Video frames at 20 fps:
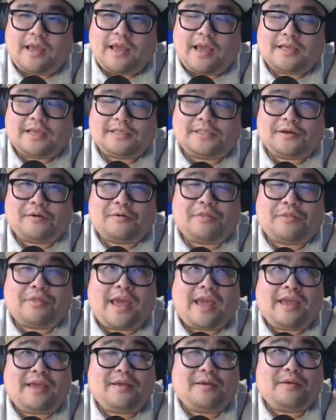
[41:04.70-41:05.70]
so
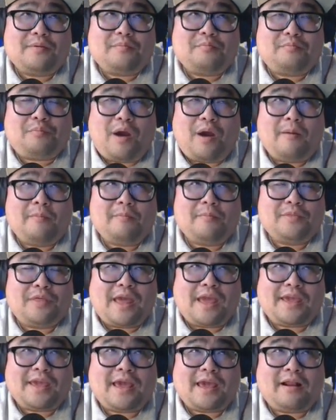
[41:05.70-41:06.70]
they
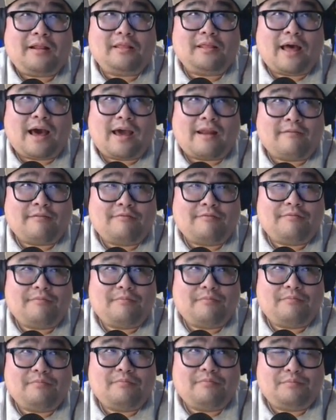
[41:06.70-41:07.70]
get a lot of
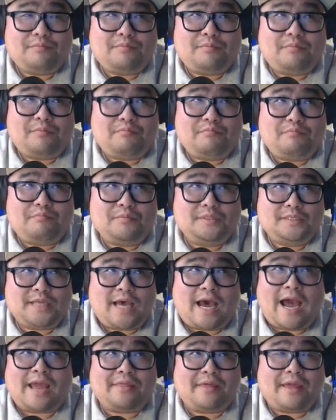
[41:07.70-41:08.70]

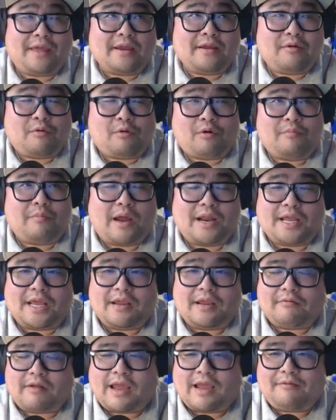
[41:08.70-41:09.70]
tithing or
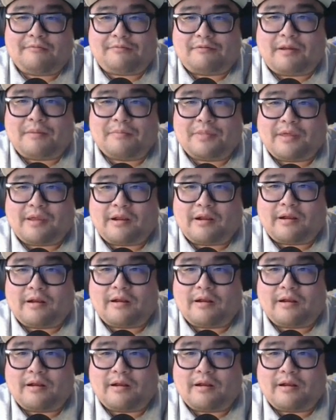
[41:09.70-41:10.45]
money, right, from their,